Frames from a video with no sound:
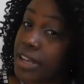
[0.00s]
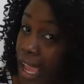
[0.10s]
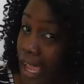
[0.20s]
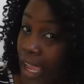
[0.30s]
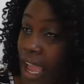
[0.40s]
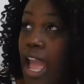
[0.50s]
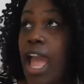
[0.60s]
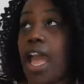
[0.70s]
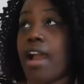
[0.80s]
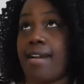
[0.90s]
day,
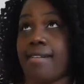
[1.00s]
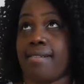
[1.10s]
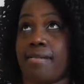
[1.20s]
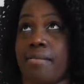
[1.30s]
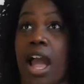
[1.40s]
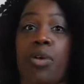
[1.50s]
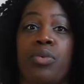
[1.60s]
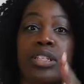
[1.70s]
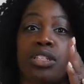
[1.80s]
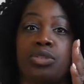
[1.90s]
I
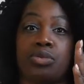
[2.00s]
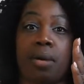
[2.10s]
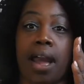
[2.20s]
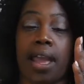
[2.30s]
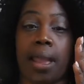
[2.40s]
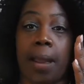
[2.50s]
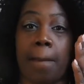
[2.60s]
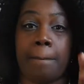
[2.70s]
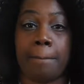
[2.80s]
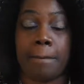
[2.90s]
went to my
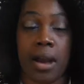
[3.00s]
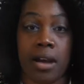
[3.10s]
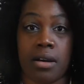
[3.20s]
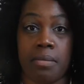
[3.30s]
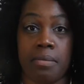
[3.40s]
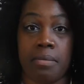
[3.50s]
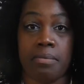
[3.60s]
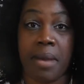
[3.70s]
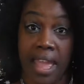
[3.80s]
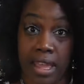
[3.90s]

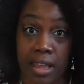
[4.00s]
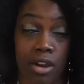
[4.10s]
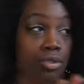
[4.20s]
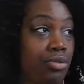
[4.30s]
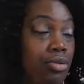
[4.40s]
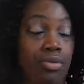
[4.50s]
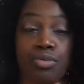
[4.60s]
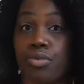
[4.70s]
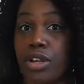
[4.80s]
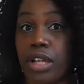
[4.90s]
bank,
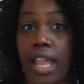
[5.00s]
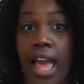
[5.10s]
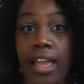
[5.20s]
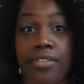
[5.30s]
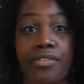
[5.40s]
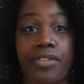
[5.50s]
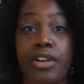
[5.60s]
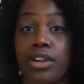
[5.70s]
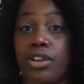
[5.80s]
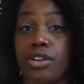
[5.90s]
real life,
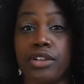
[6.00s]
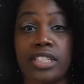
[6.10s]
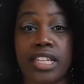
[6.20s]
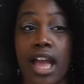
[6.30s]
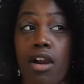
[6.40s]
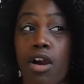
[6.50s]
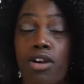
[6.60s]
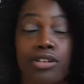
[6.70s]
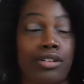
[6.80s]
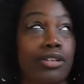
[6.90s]
Girl Scout
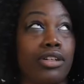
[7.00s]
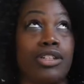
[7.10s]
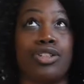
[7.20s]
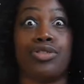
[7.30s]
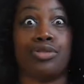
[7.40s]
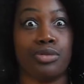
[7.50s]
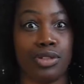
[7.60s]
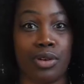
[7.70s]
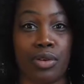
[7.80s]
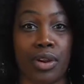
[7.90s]
honor, true
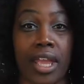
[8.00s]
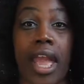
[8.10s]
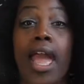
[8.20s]
story.